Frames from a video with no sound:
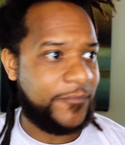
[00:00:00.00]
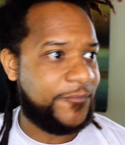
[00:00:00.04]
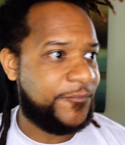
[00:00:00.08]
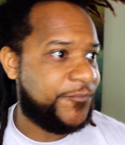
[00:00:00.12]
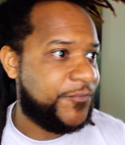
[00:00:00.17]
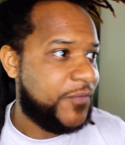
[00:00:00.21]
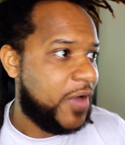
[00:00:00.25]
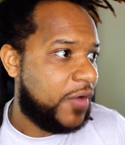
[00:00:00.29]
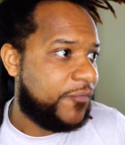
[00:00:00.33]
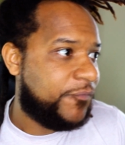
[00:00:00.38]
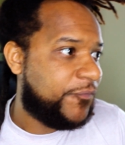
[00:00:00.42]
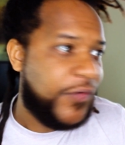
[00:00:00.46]
a
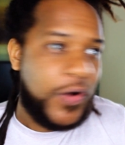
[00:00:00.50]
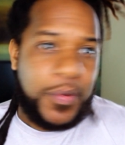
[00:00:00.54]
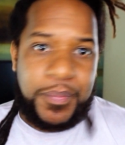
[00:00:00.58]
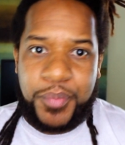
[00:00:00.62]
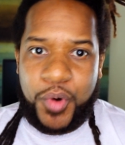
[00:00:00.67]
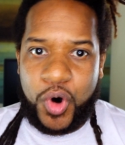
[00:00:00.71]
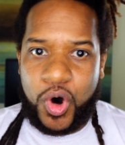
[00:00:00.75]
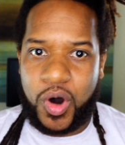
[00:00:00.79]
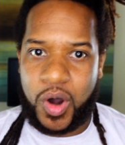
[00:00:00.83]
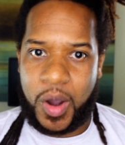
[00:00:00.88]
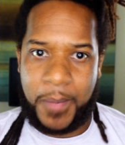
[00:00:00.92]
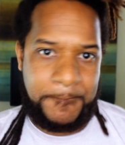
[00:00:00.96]

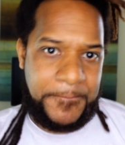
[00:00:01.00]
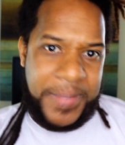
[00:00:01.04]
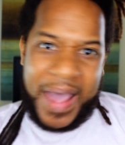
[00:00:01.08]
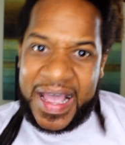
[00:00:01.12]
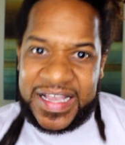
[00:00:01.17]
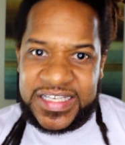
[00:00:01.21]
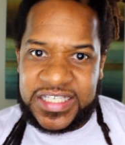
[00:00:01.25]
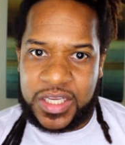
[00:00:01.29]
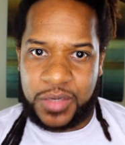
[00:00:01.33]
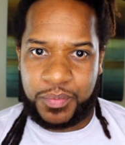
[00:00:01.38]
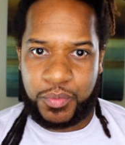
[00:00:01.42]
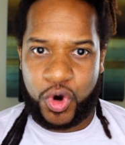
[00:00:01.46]
football, a
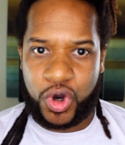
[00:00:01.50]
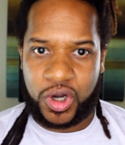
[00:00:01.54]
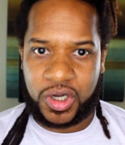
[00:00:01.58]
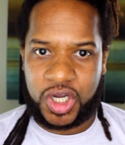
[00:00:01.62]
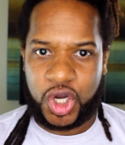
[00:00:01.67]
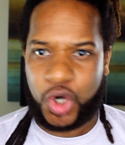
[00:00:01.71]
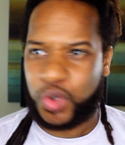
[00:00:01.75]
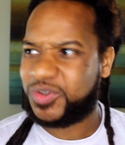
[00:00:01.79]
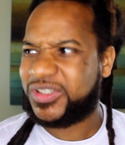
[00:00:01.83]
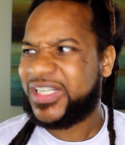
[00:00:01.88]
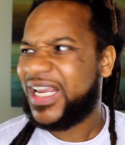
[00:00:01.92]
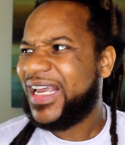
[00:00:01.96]
basketball
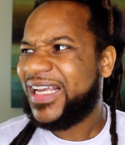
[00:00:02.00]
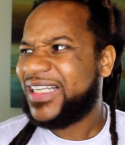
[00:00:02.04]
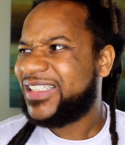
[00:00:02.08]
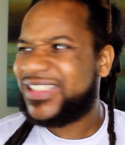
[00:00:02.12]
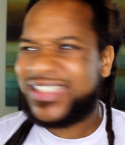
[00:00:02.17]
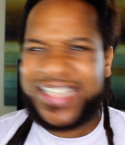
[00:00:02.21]
coach.